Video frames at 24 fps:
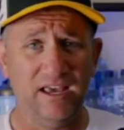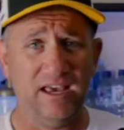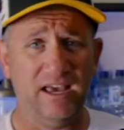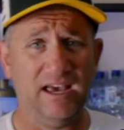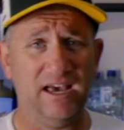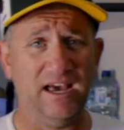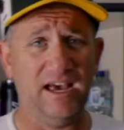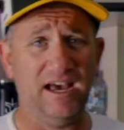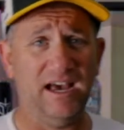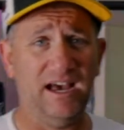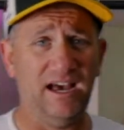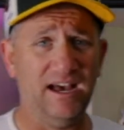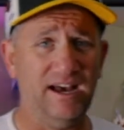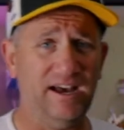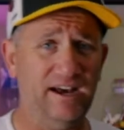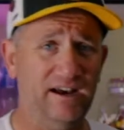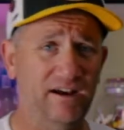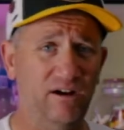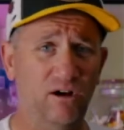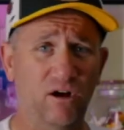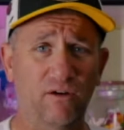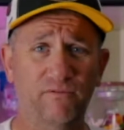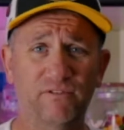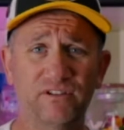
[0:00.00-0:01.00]

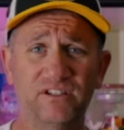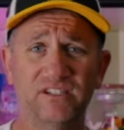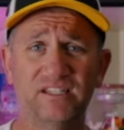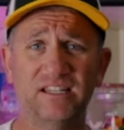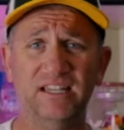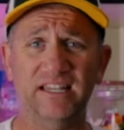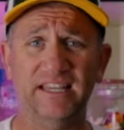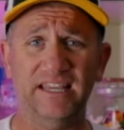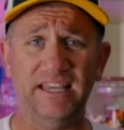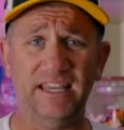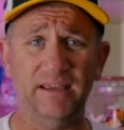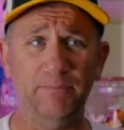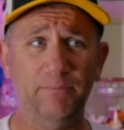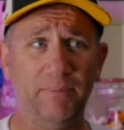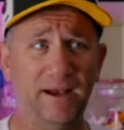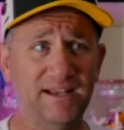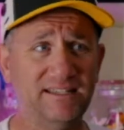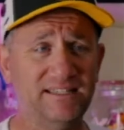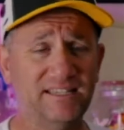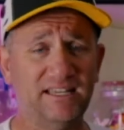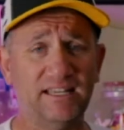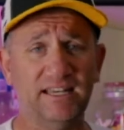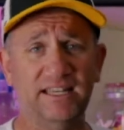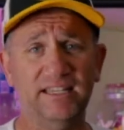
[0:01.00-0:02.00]
Obviously,
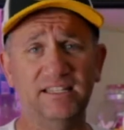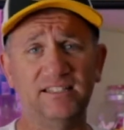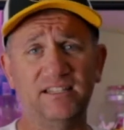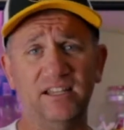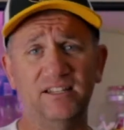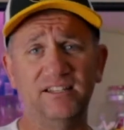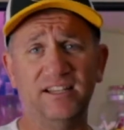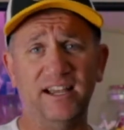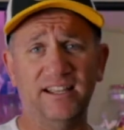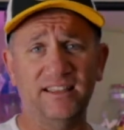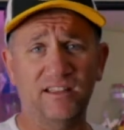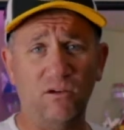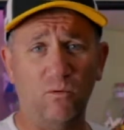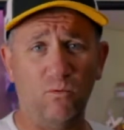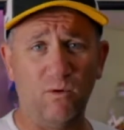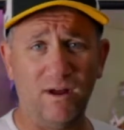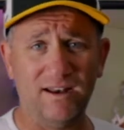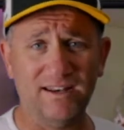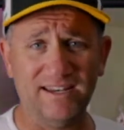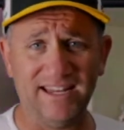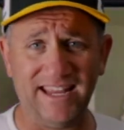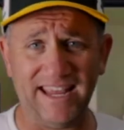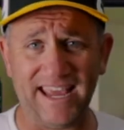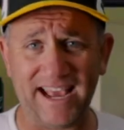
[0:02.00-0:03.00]
basically, so take the
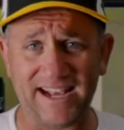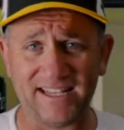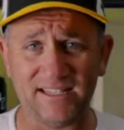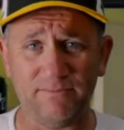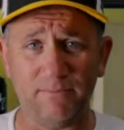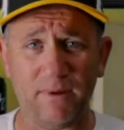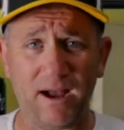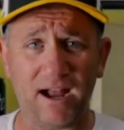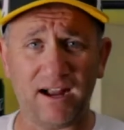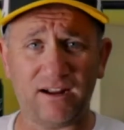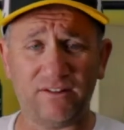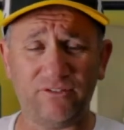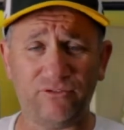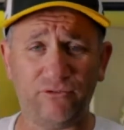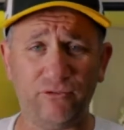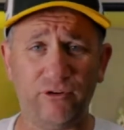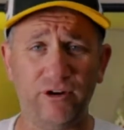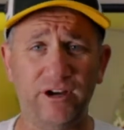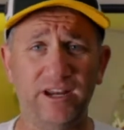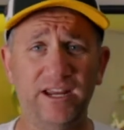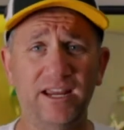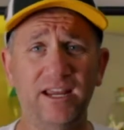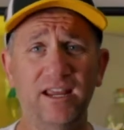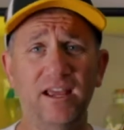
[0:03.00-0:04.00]
1DX Mark
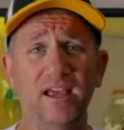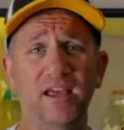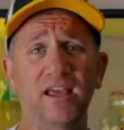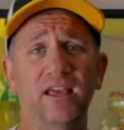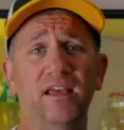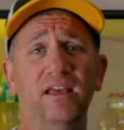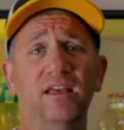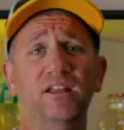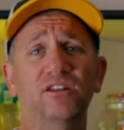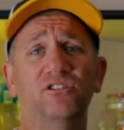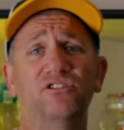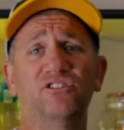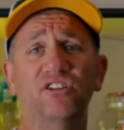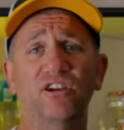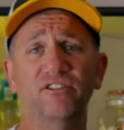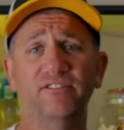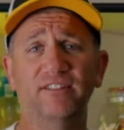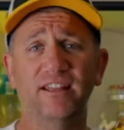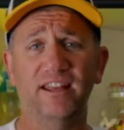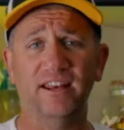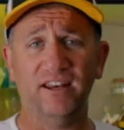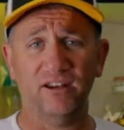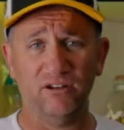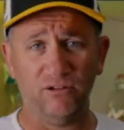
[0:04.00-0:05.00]
III, turn
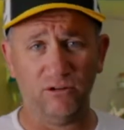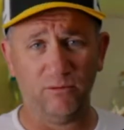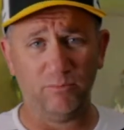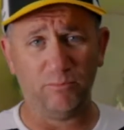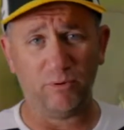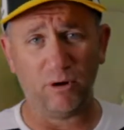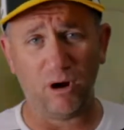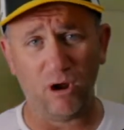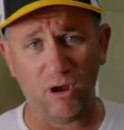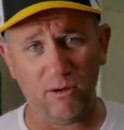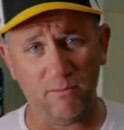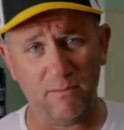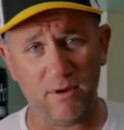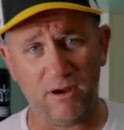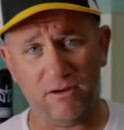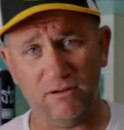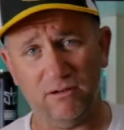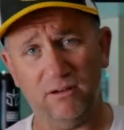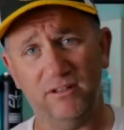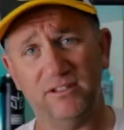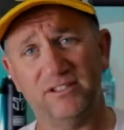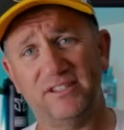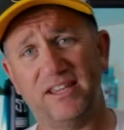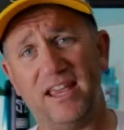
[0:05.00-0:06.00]
that into a Pro
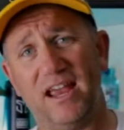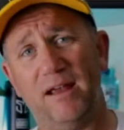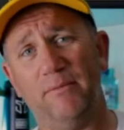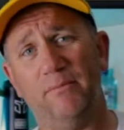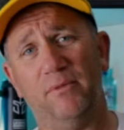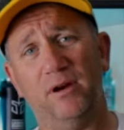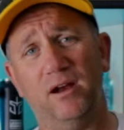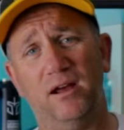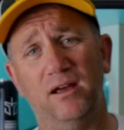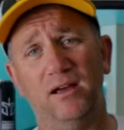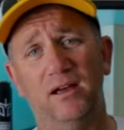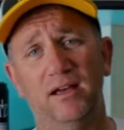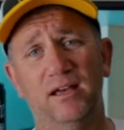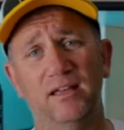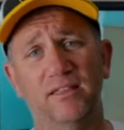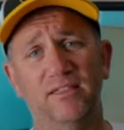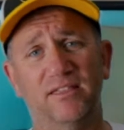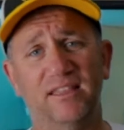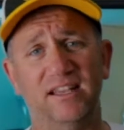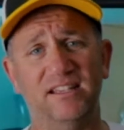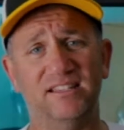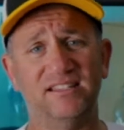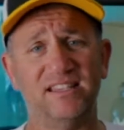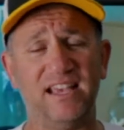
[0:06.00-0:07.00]
mirrorless camera.
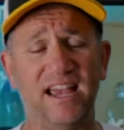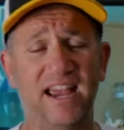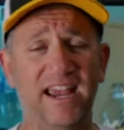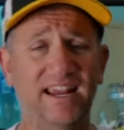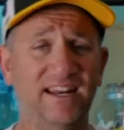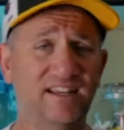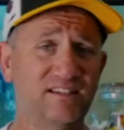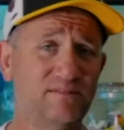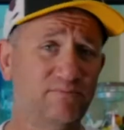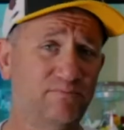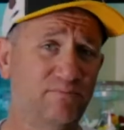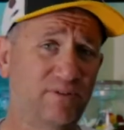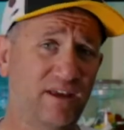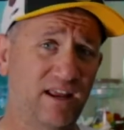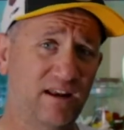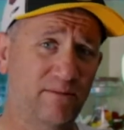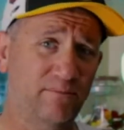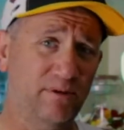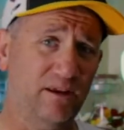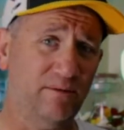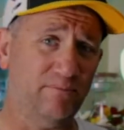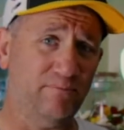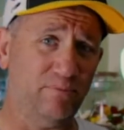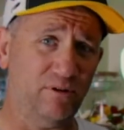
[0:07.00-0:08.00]
They're saying it's going to
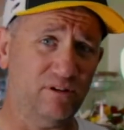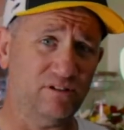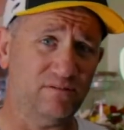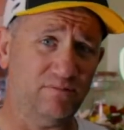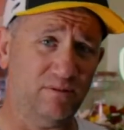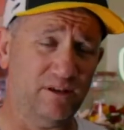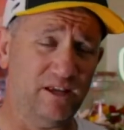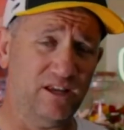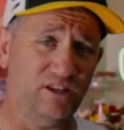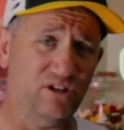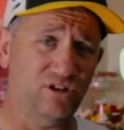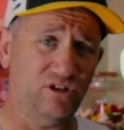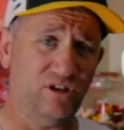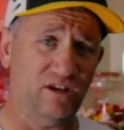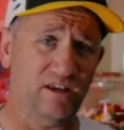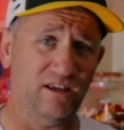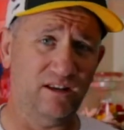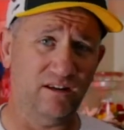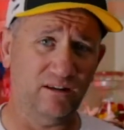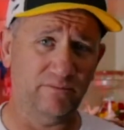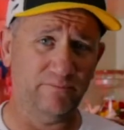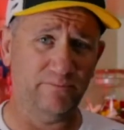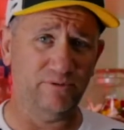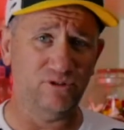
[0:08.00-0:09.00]
be possibly
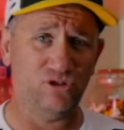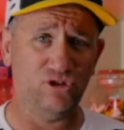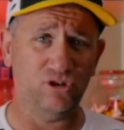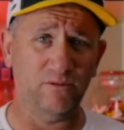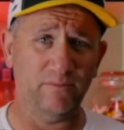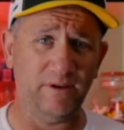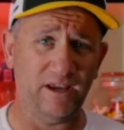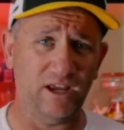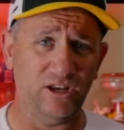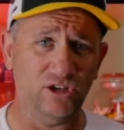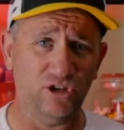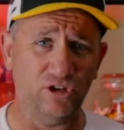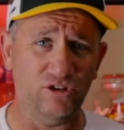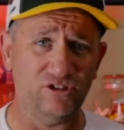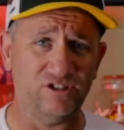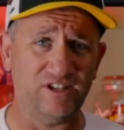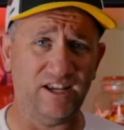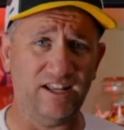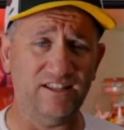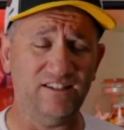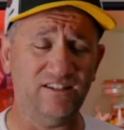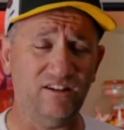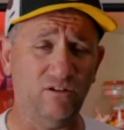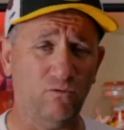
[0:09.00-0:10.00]
should be a new
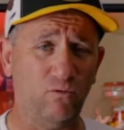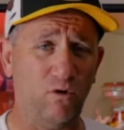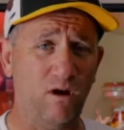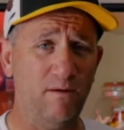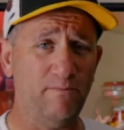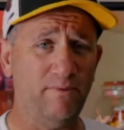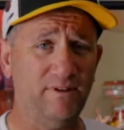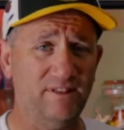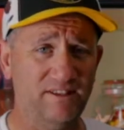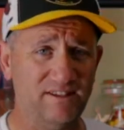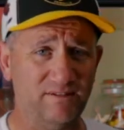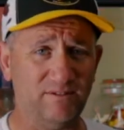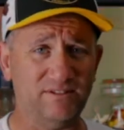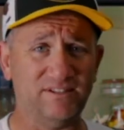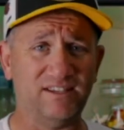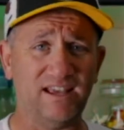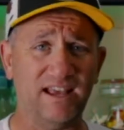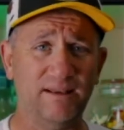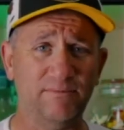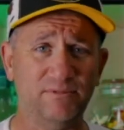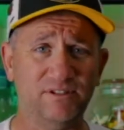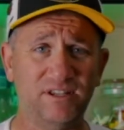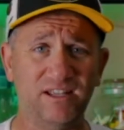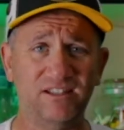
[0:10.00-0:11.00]
sensor. It won't be the
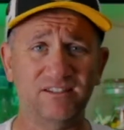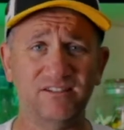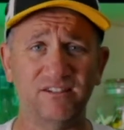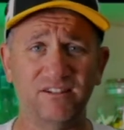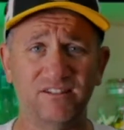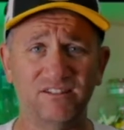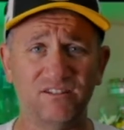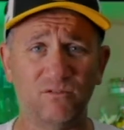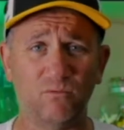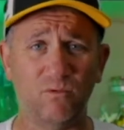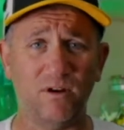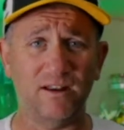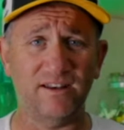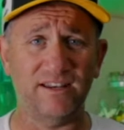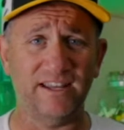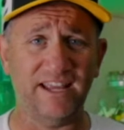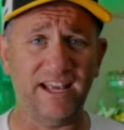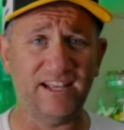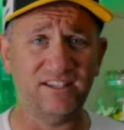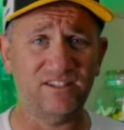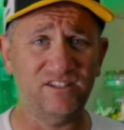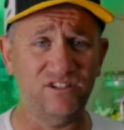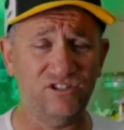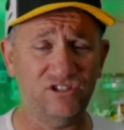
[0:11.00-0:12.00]
same sensor as the
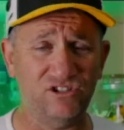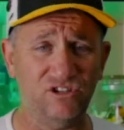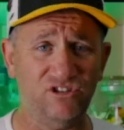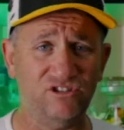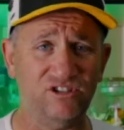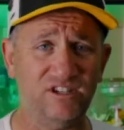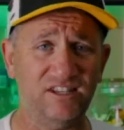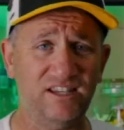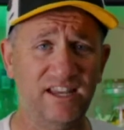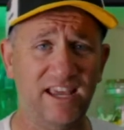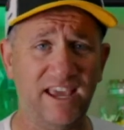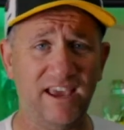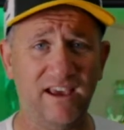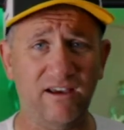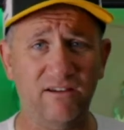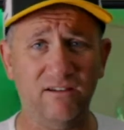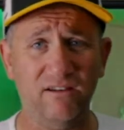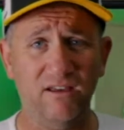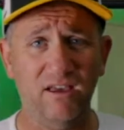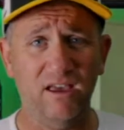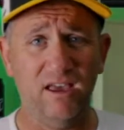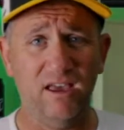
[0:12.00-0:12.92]
1DX is using now,